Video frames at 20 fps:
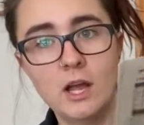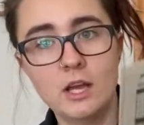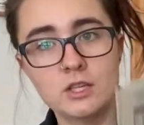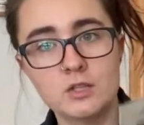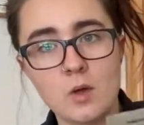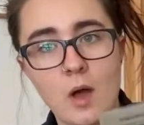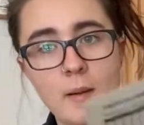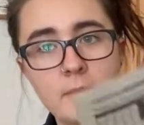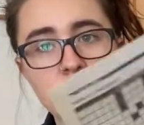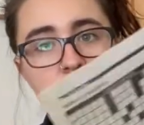
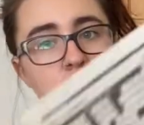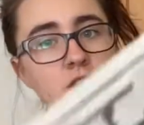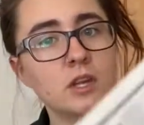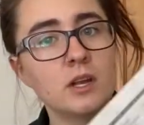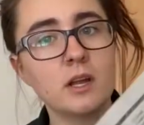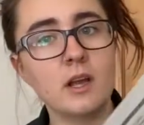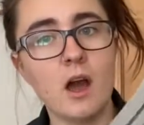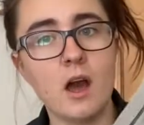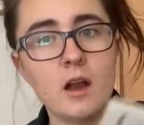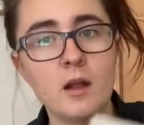So I'm just
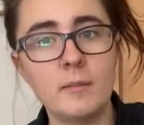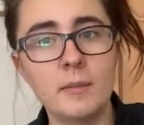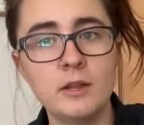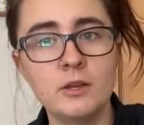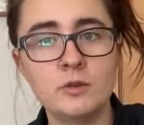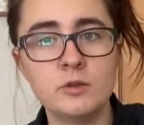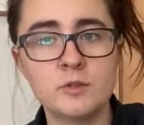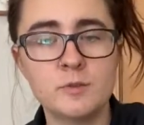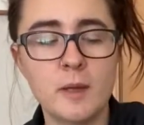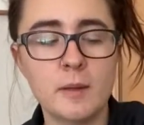going to cut up my
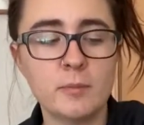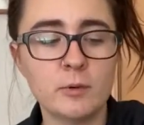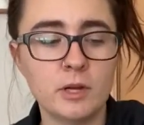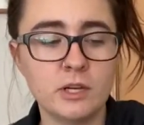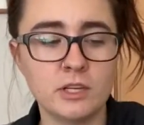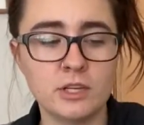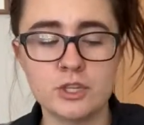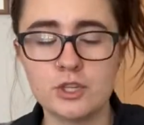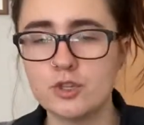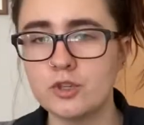newspaper
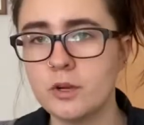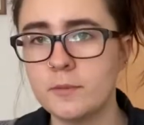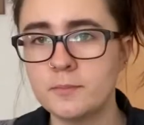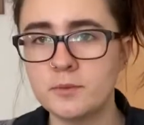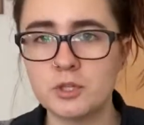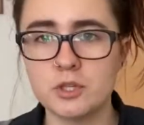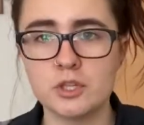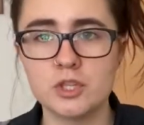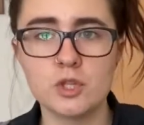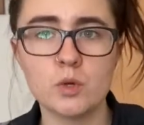into
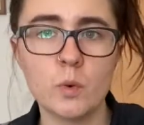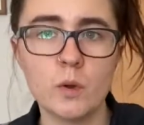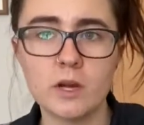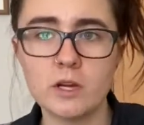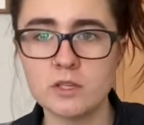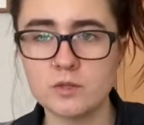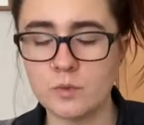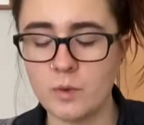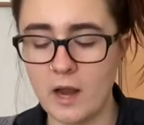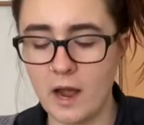strips or
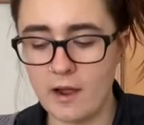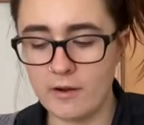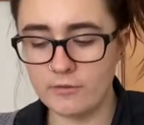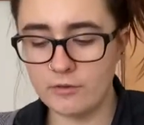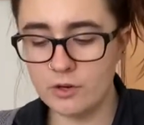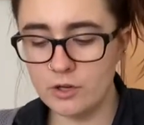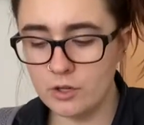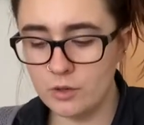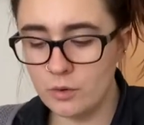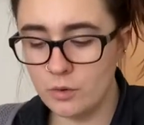squares, whatever
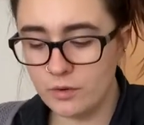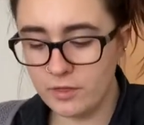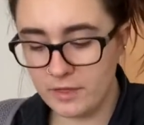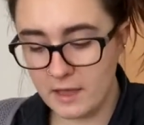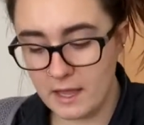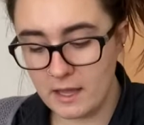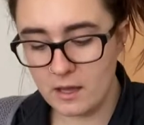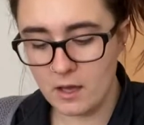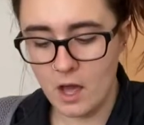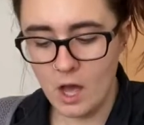you
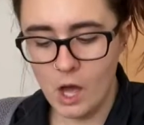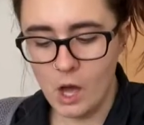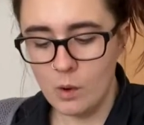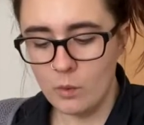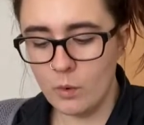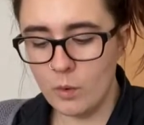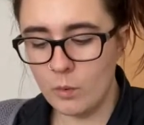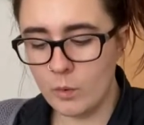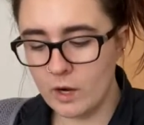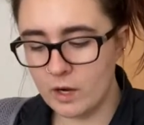think
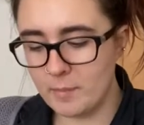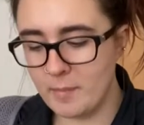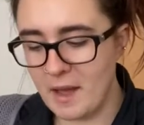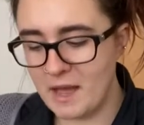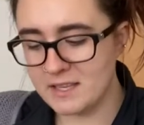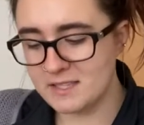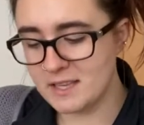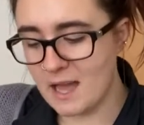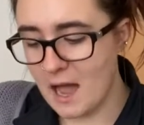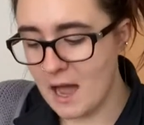will work
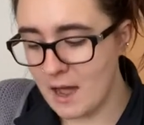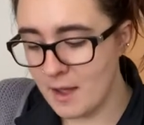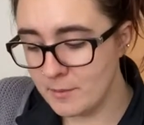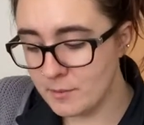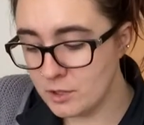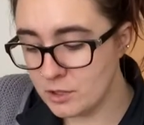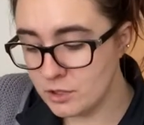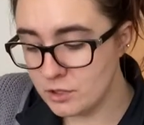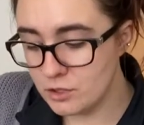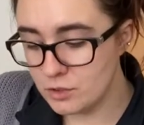best. I'm
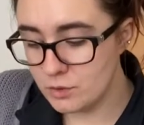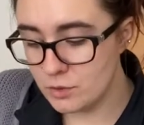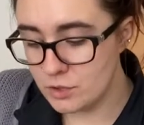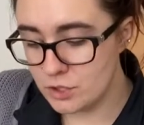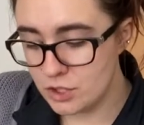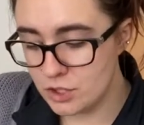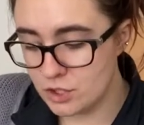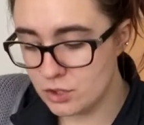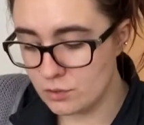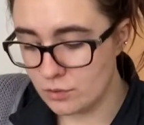going to do
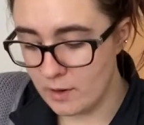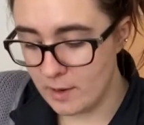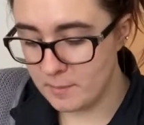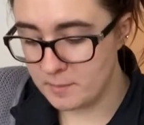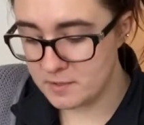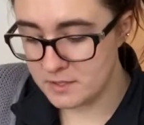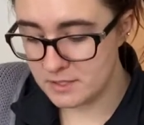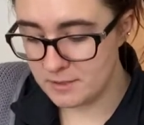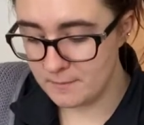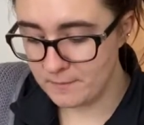
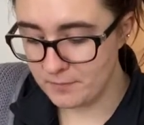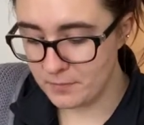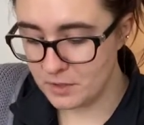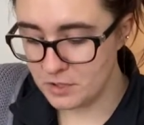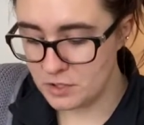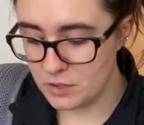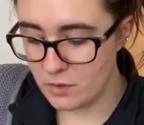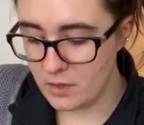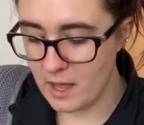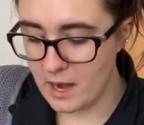strips
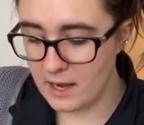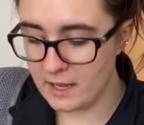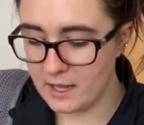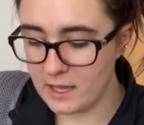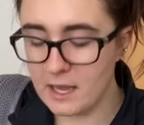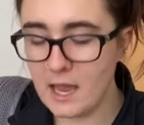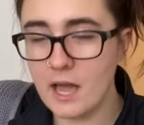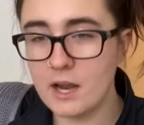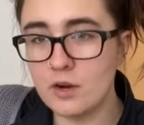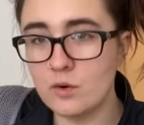so that I
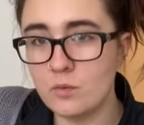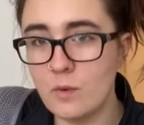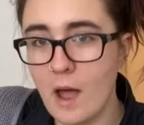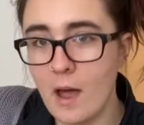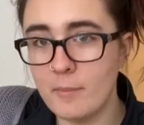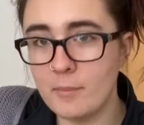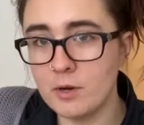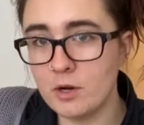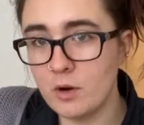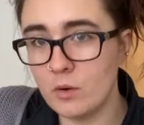can kind of
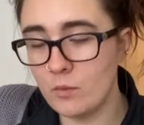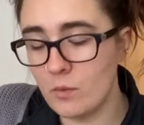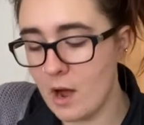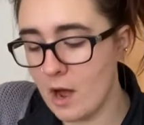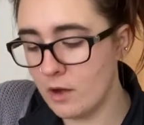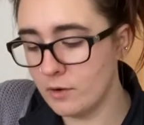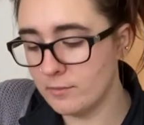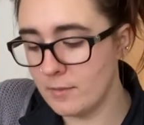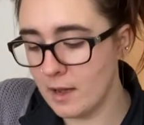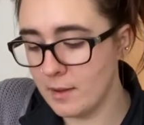wrap it
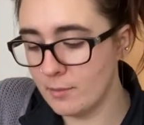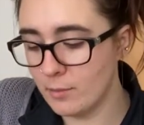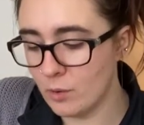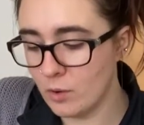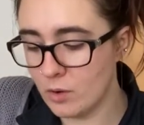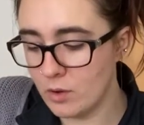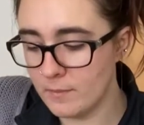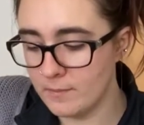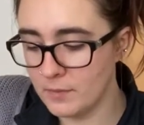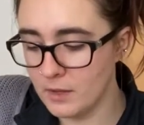around my
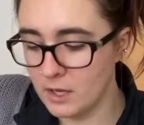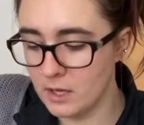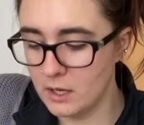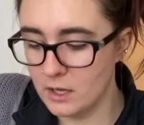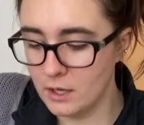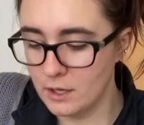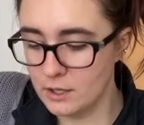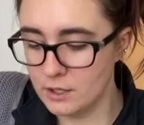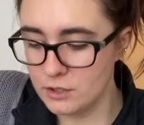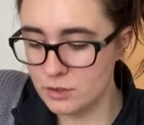bowl.
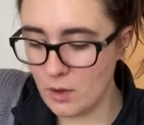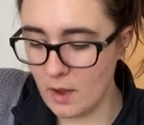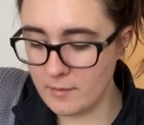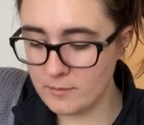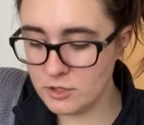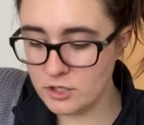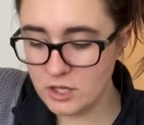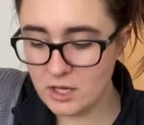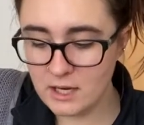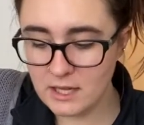So I'm
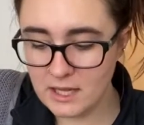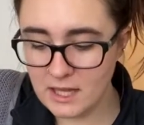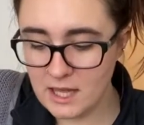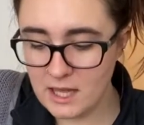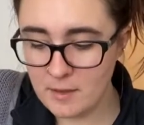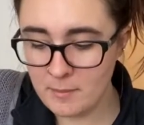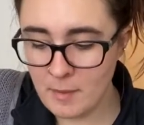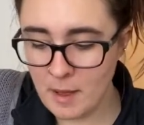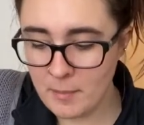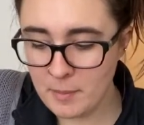just going to
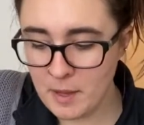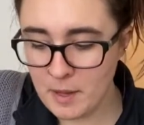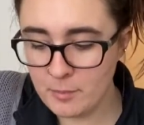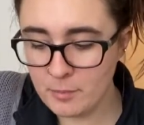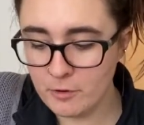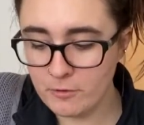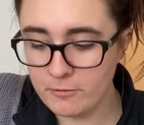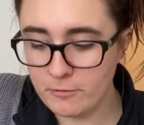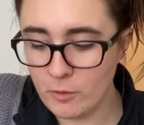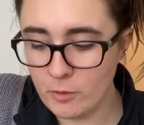keep my
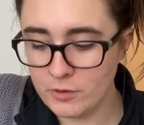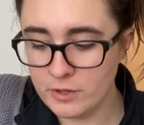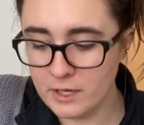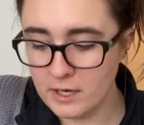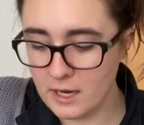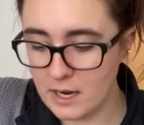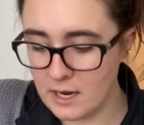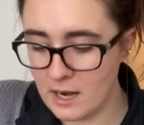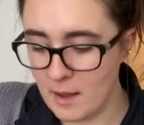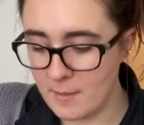paper folded,
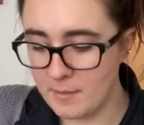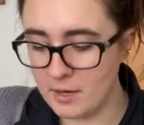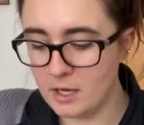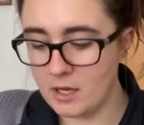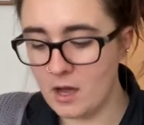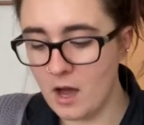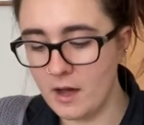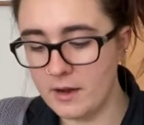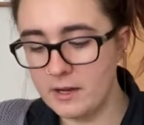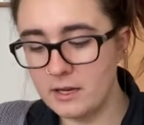and I'm going to
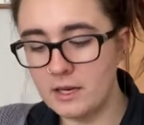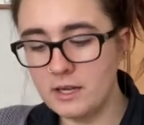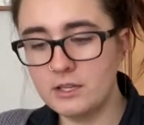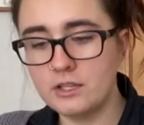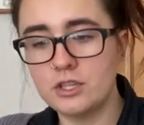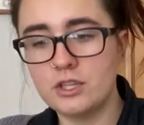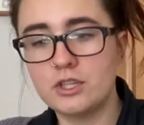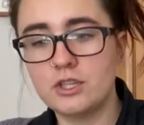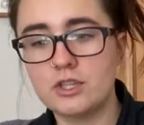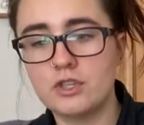cut it
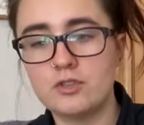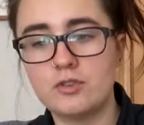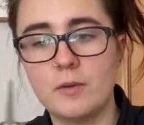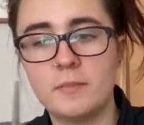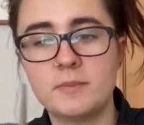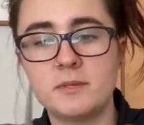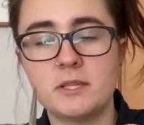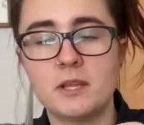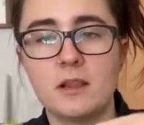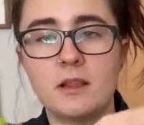into
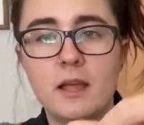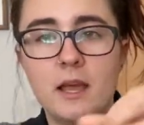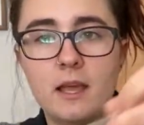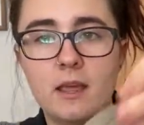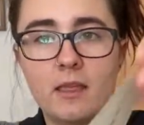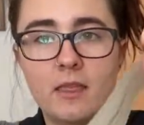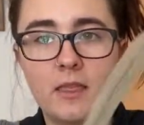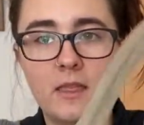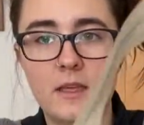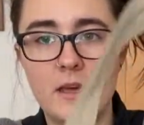strips
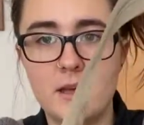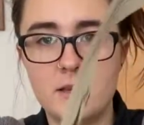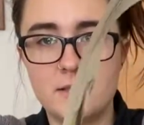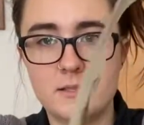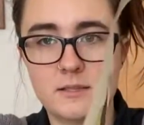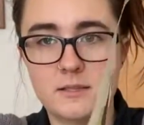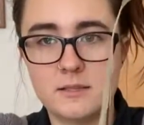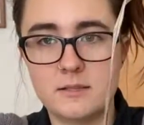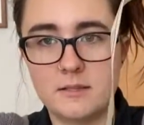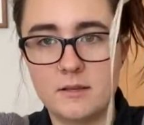like
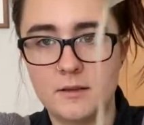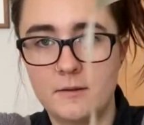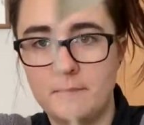this.